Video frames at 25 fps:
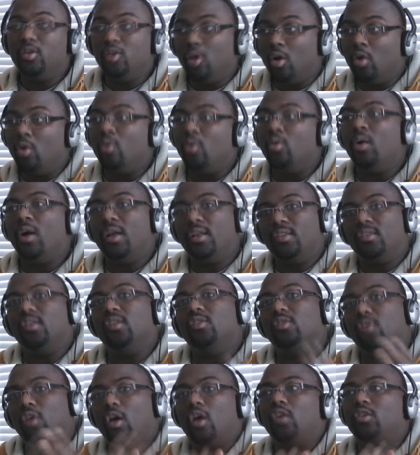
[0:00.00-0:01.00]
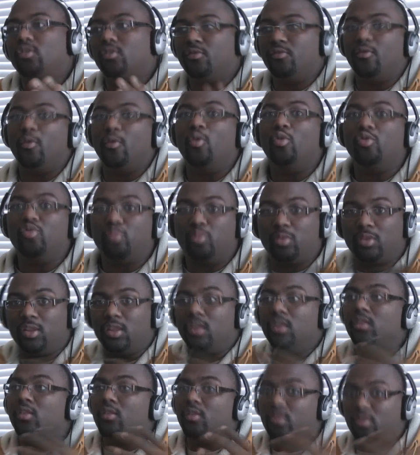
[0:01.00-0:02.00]
no, as in talk to folks
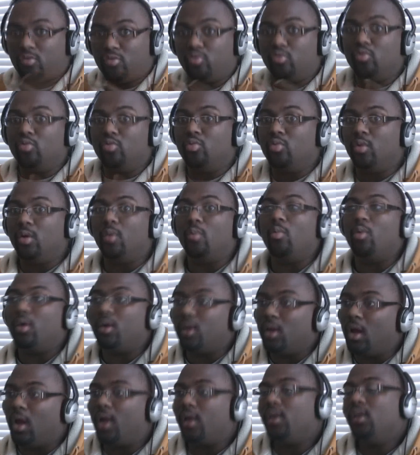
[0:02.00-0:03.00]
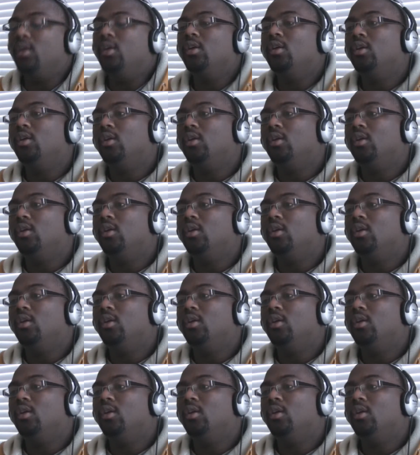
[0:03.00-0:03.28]
within the crew and whatnot.